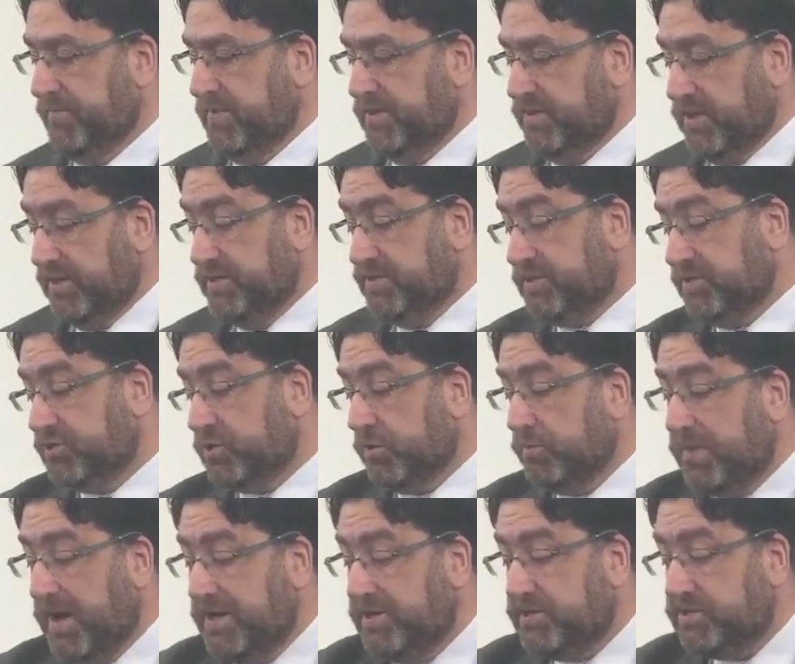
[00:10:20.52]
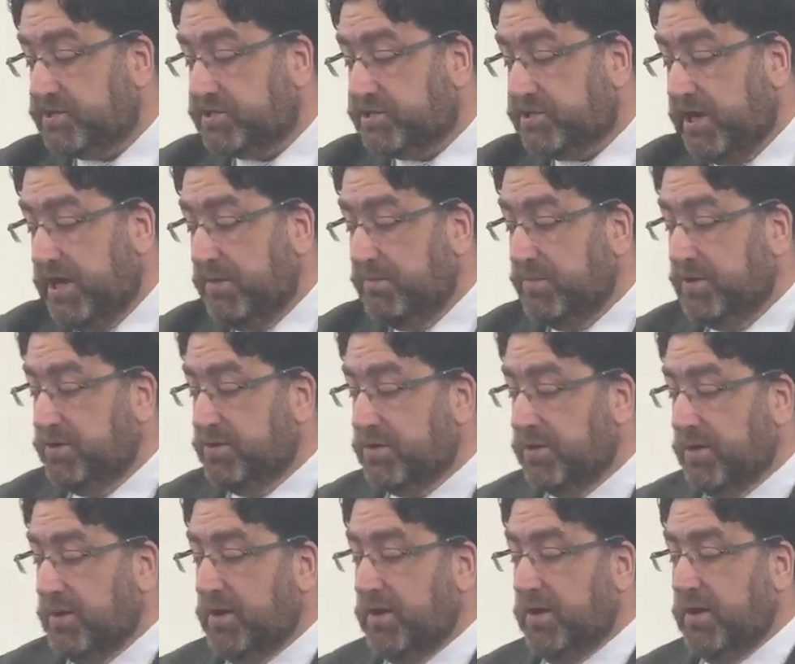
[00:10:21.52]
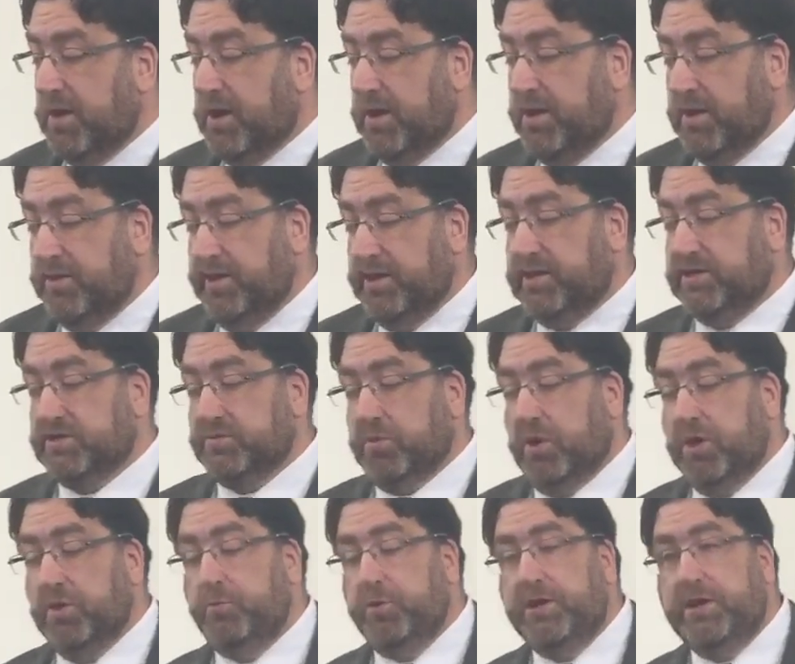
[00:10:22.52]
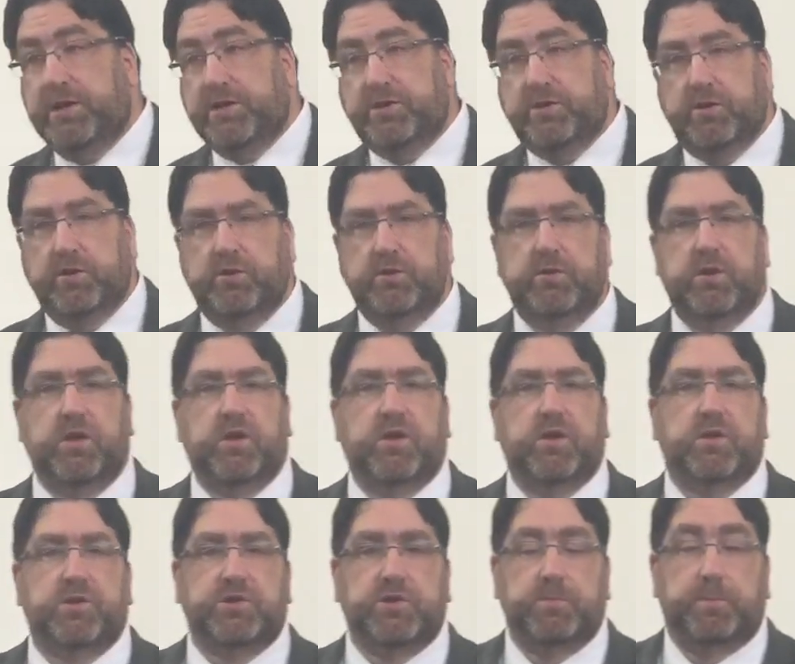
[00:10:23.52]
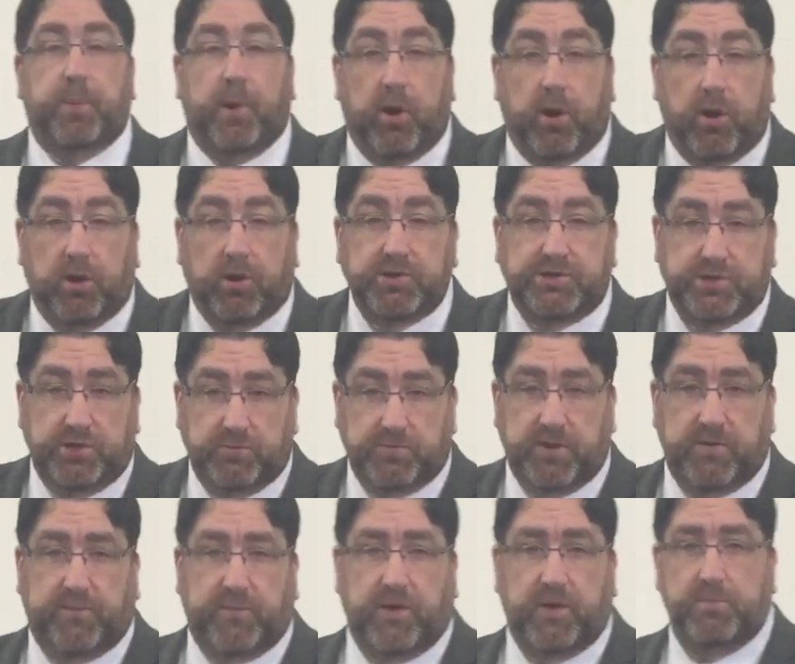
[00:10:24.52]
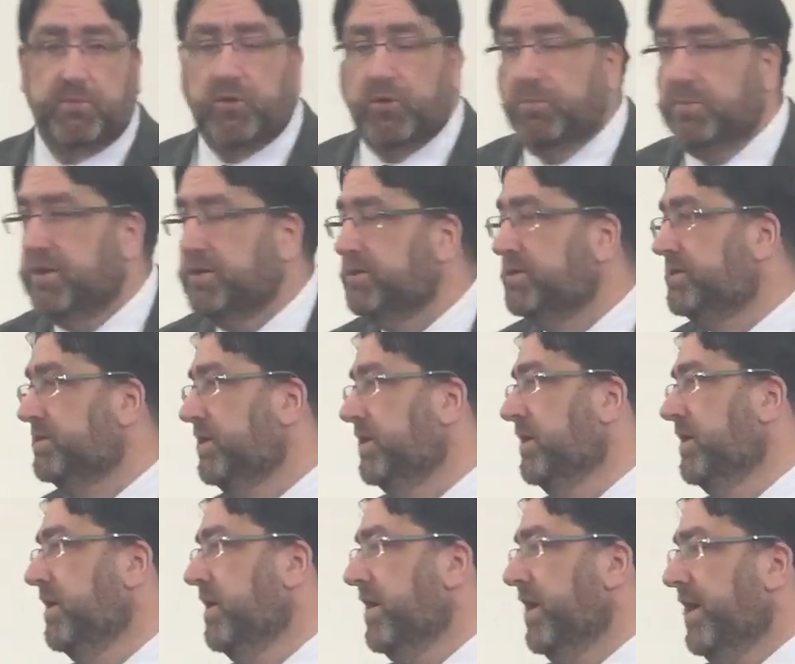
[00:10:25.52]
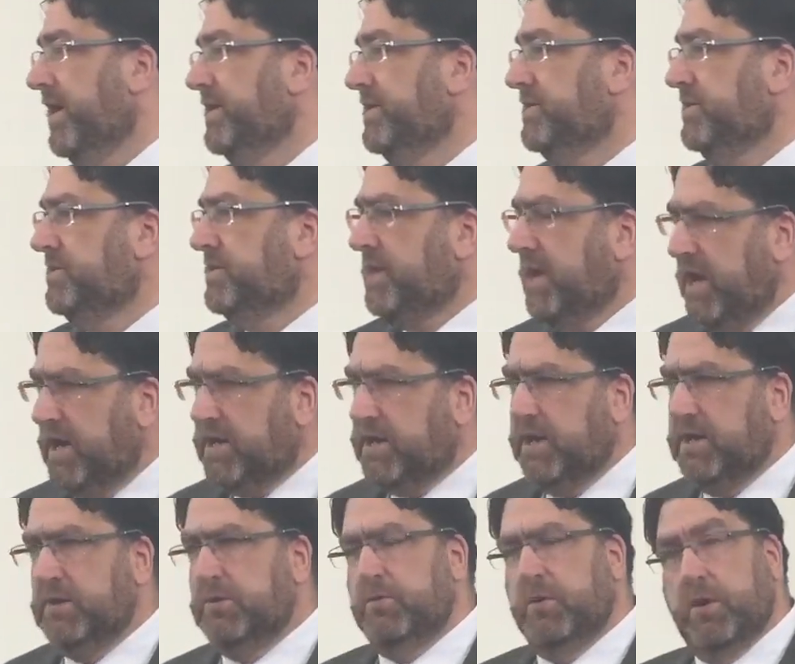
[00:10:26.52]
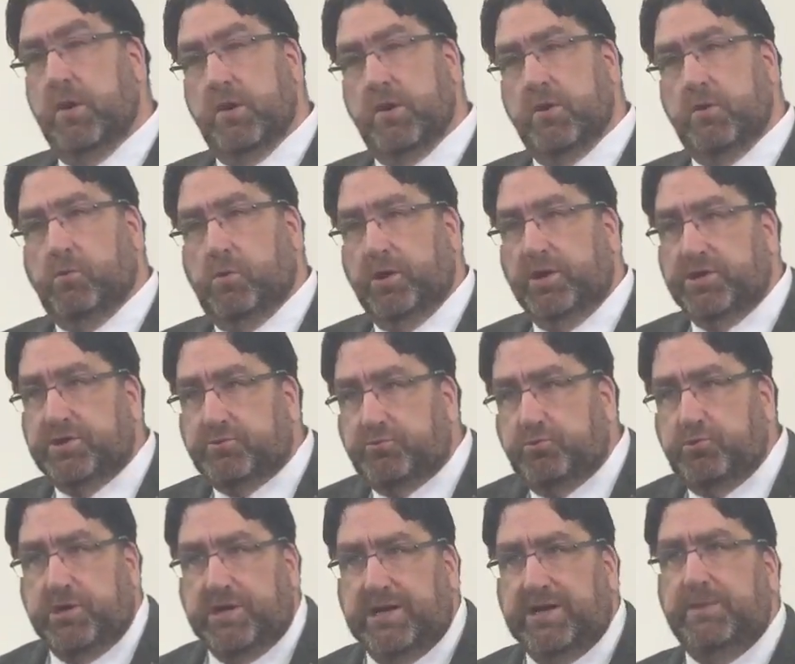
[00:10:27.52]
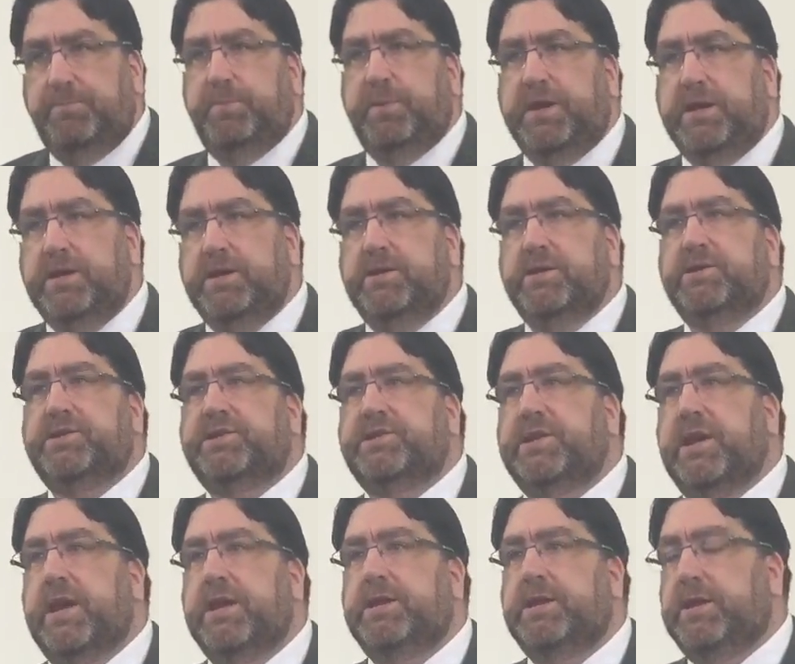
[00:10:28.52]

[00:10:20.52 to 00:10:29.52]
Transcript: That is a tremendous statement, and I think it's one we need to pause over for a moment and to take in what is really being said